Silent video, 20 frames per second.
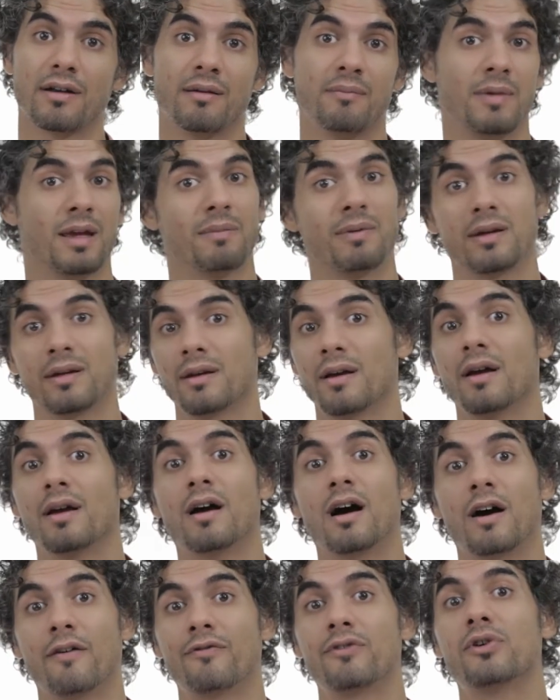and maybe
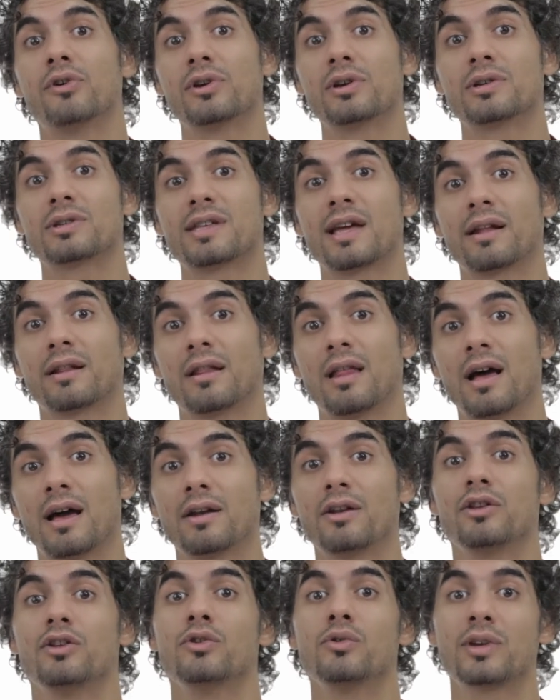a few years down the
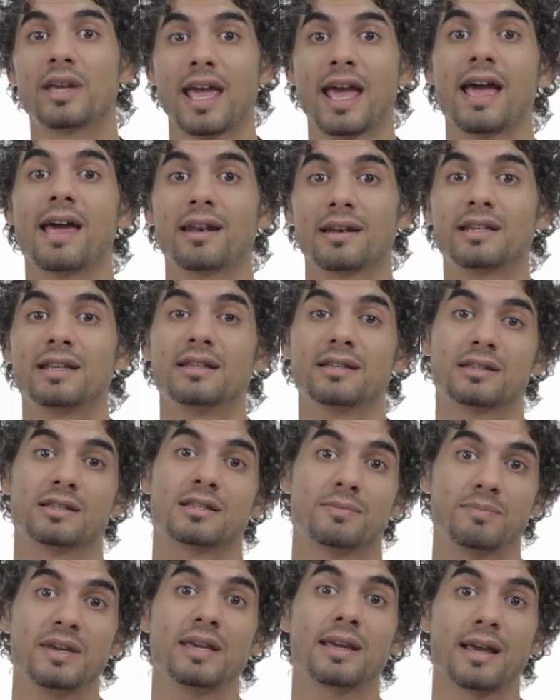line you can
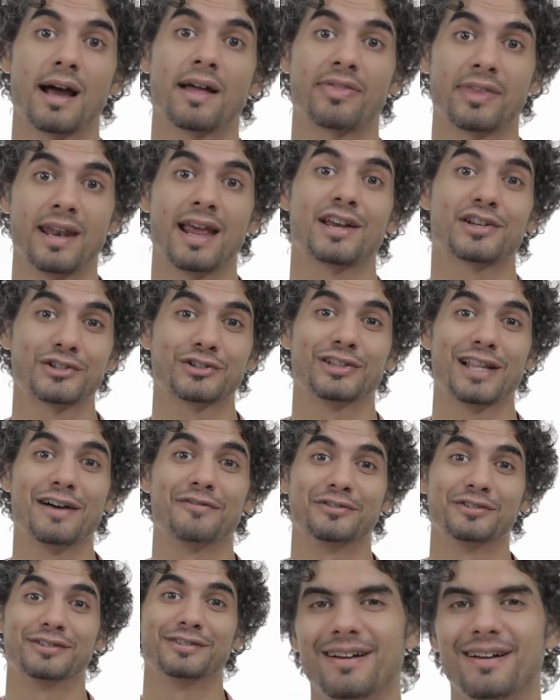speak at the national level.